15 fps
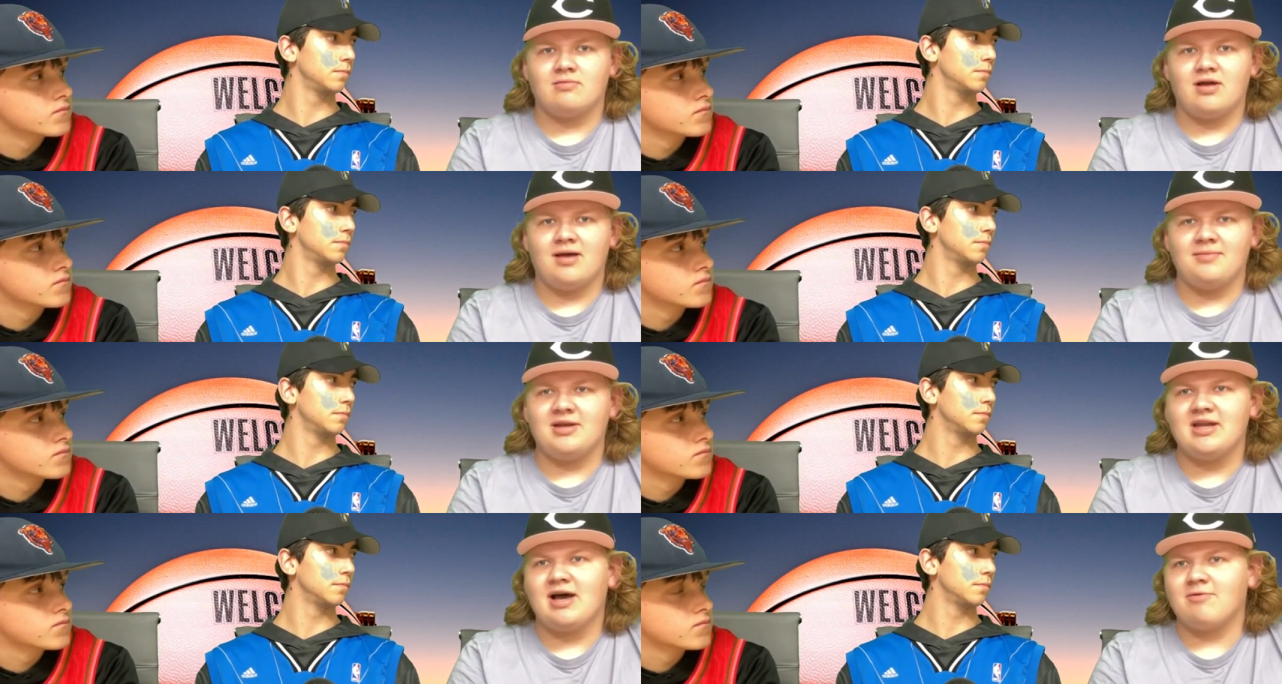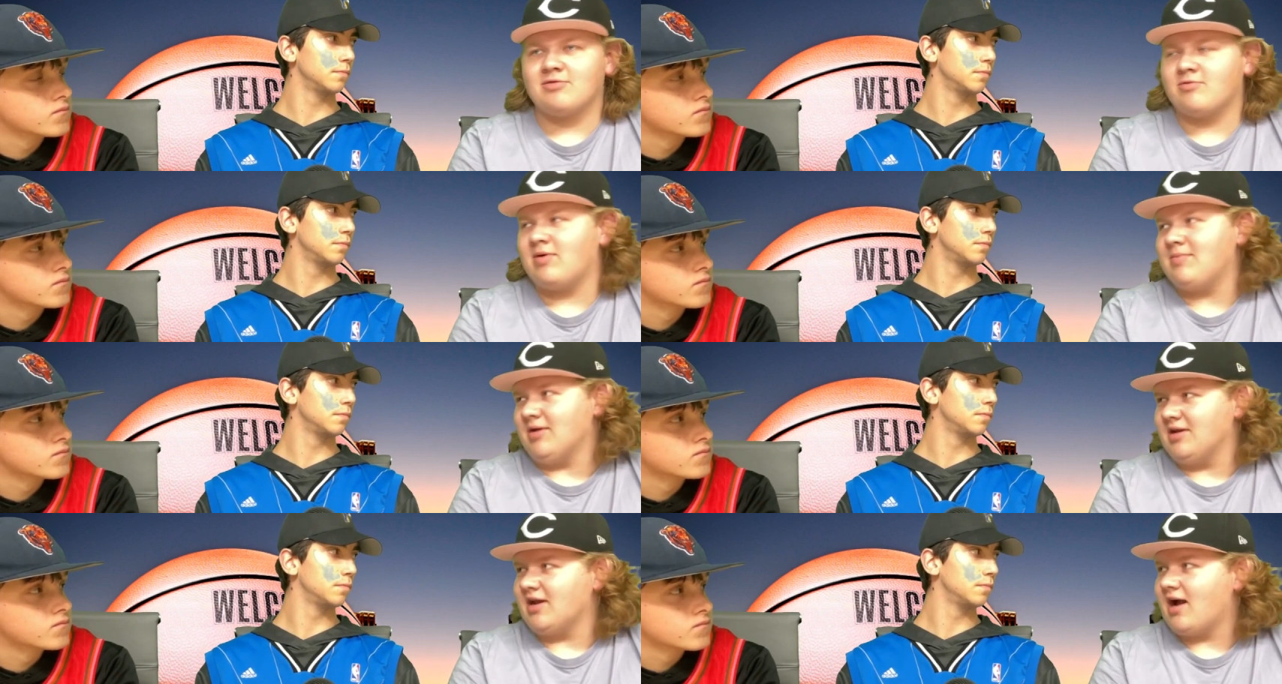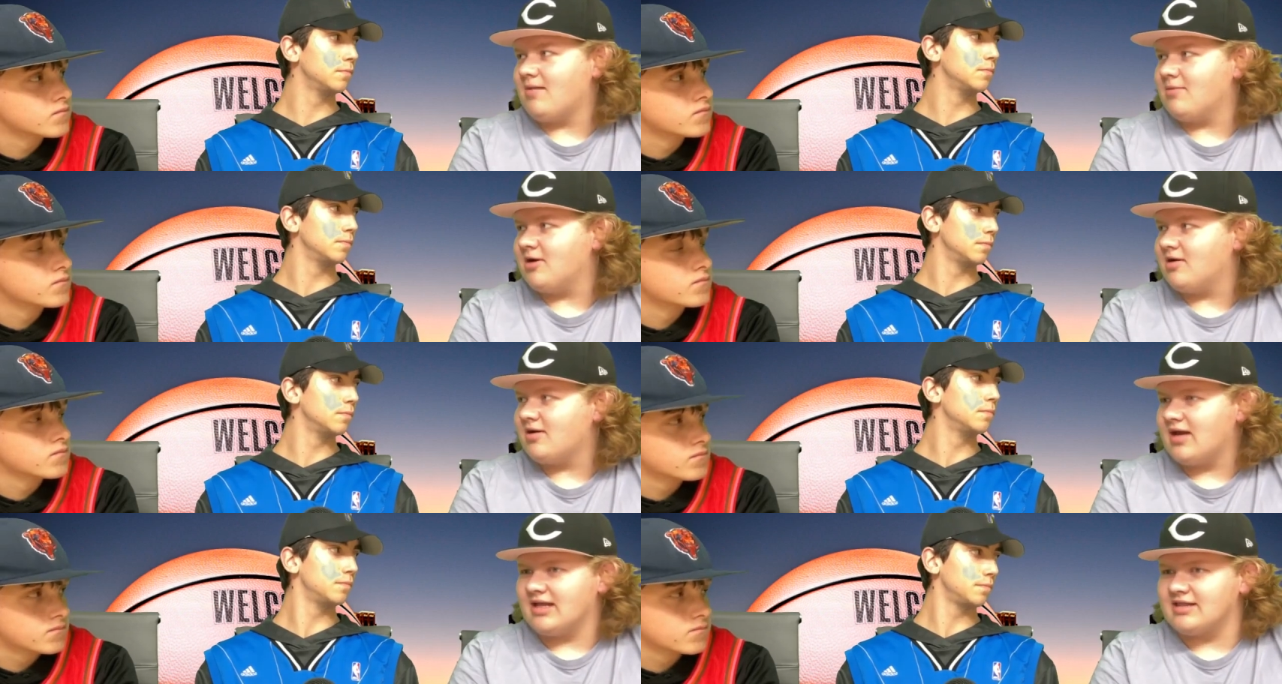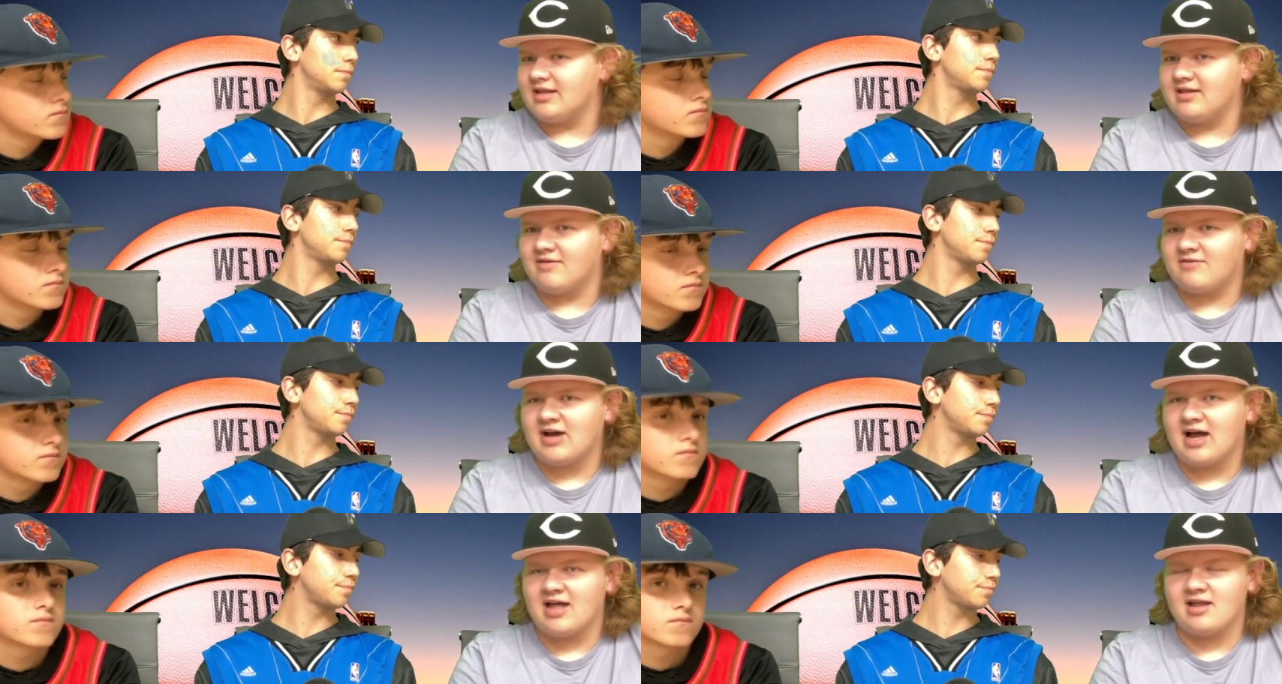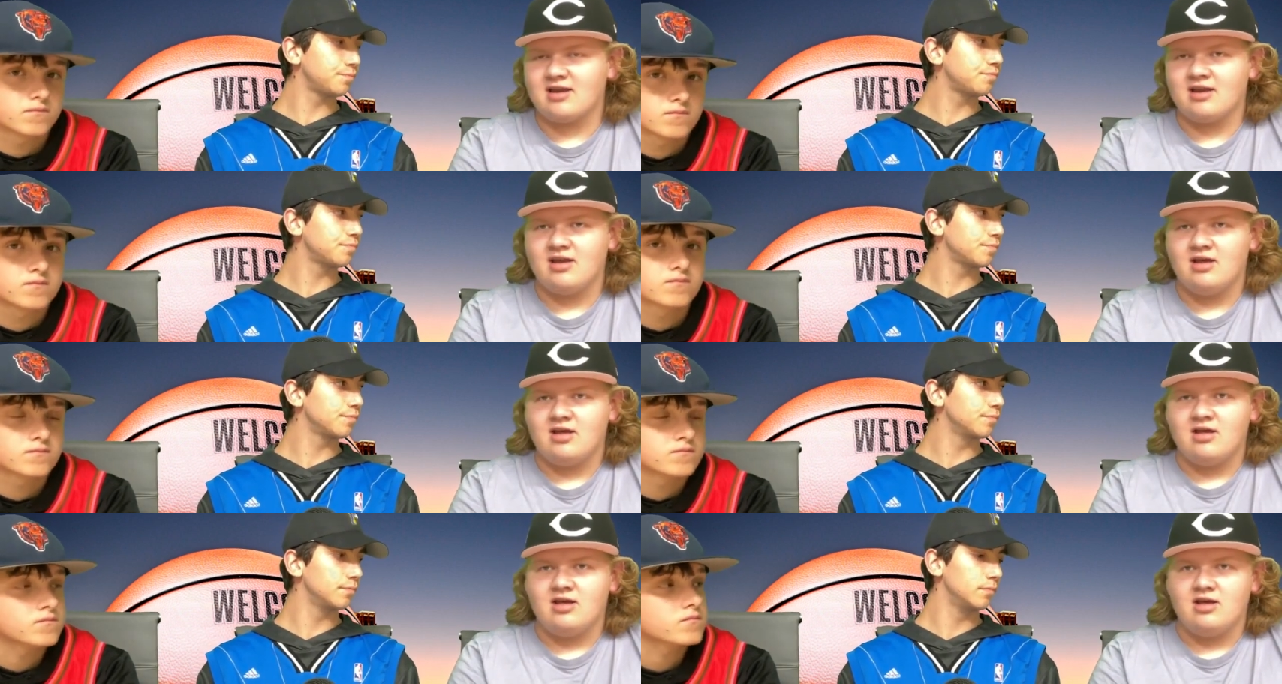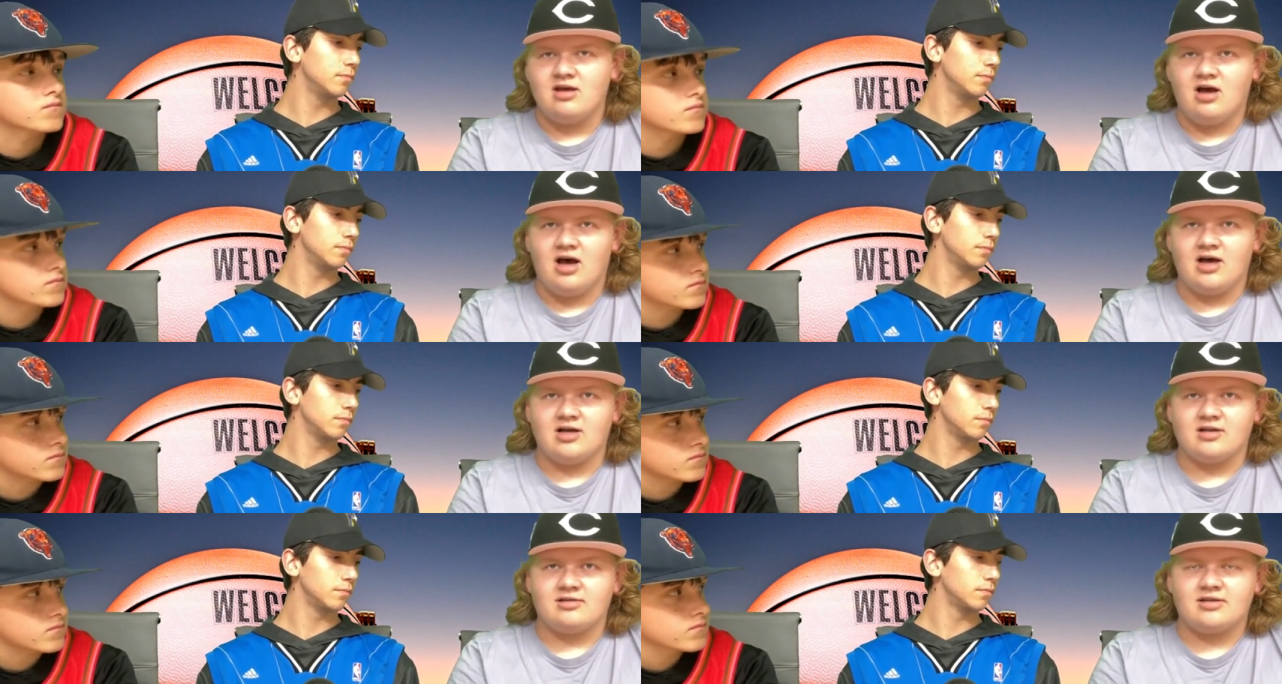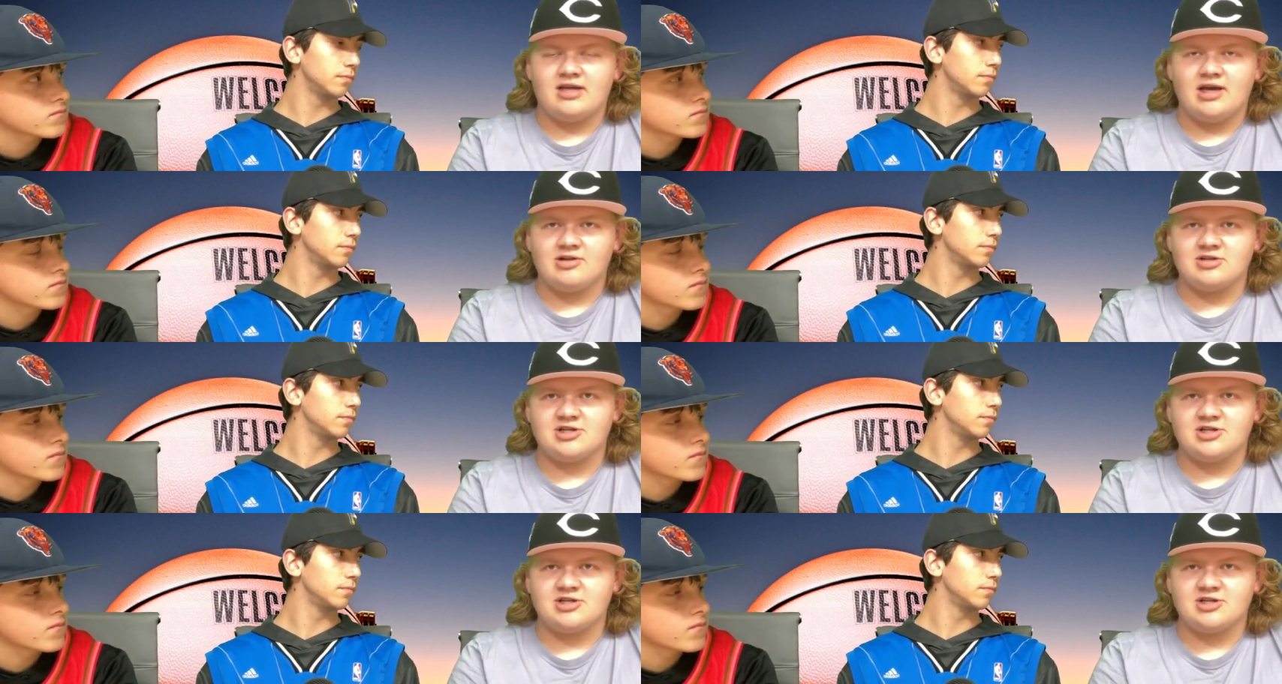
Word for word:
Speaker 1: I mean, now with Wembanyama, and then they've got uh, Keldon